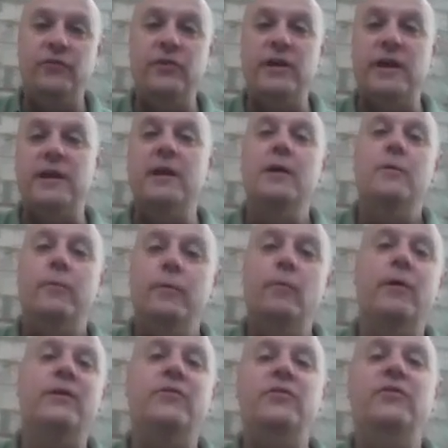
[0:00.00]
see it. We
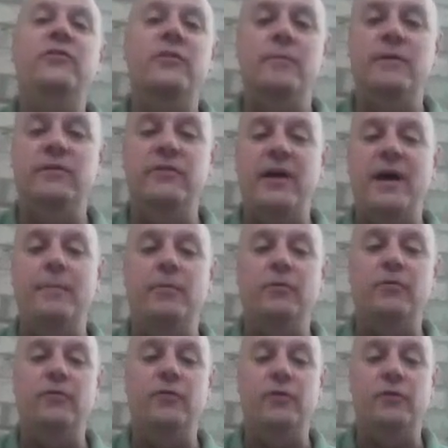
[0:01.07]
want to see some
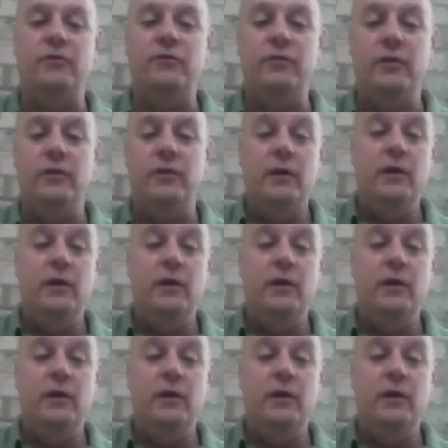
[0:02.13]
examples first.